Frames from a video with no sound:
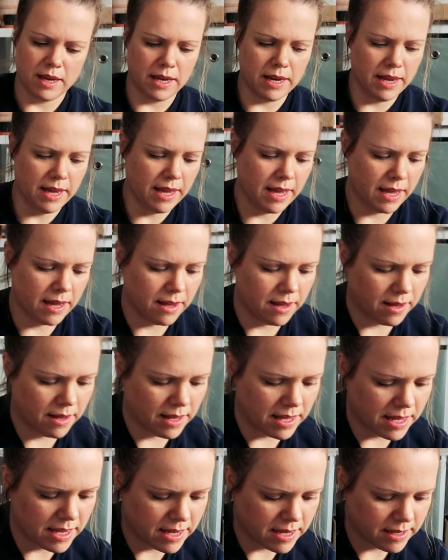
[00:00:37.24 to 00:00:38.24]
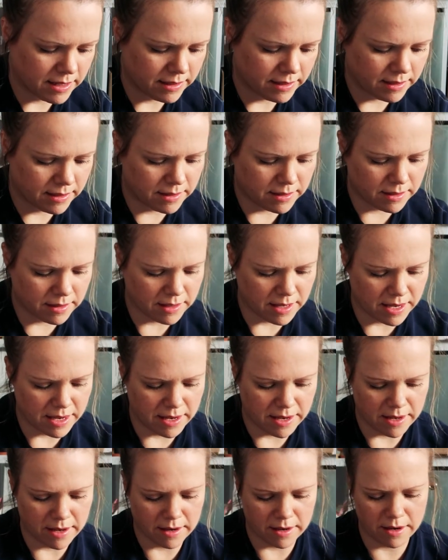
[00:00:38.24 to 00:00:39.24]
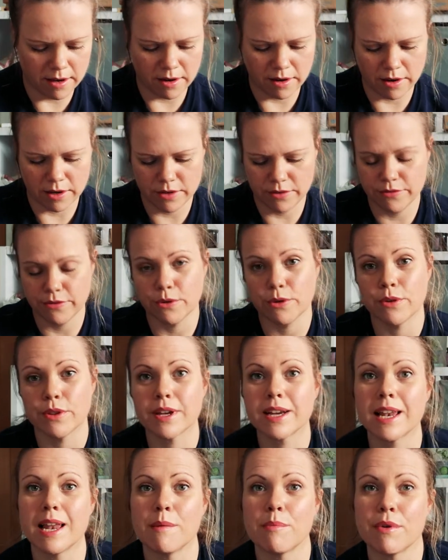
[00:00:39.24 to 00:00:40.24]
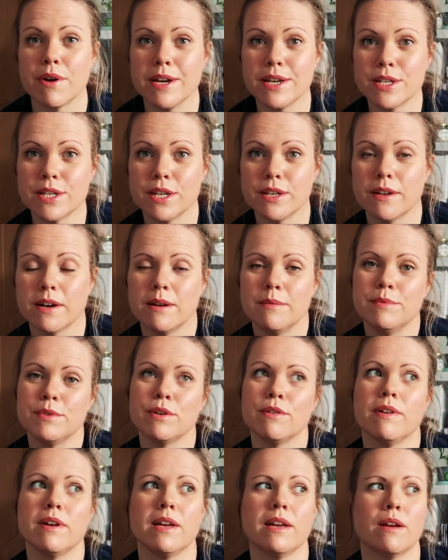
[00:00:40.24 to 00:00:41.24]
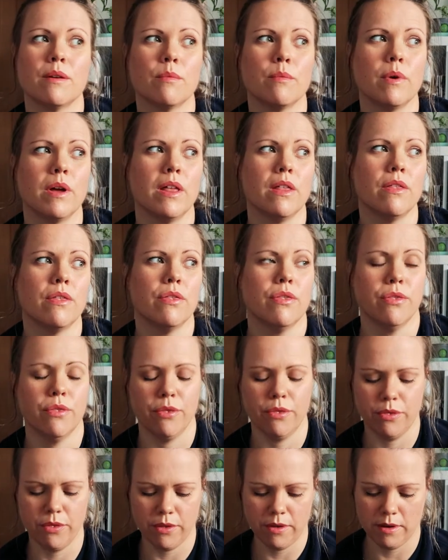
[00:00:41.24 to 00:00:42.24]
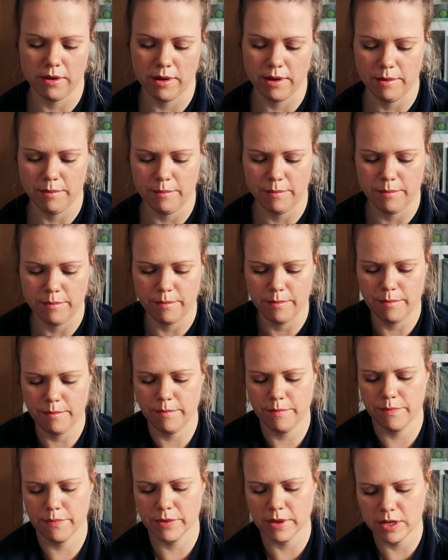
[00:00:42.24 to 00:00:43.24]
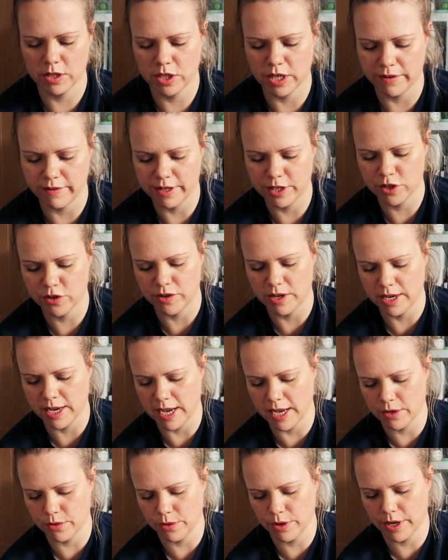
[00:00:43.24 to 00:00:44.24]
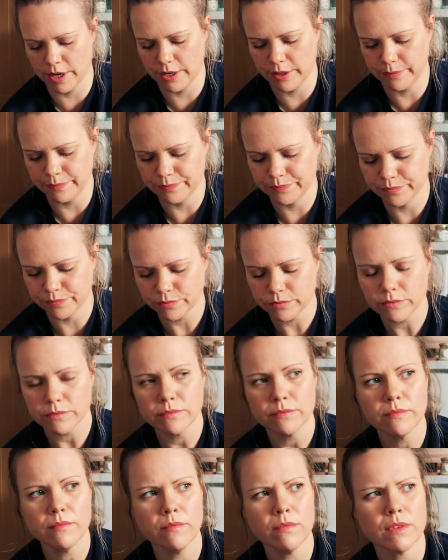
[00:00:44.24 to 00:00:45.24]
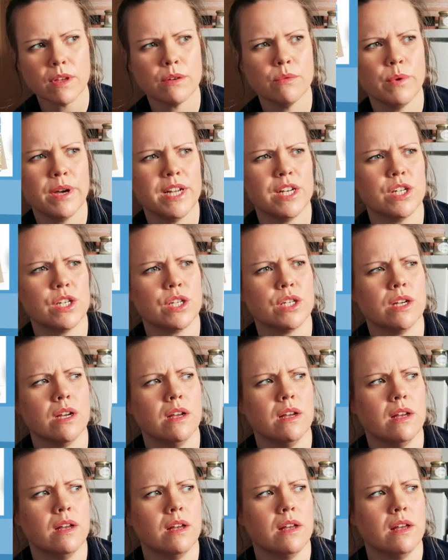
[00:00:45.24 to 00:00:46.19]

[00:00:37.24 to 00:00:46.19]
In here is the card for the collaboration that I'm doing with Cherry Tree Candle Co., which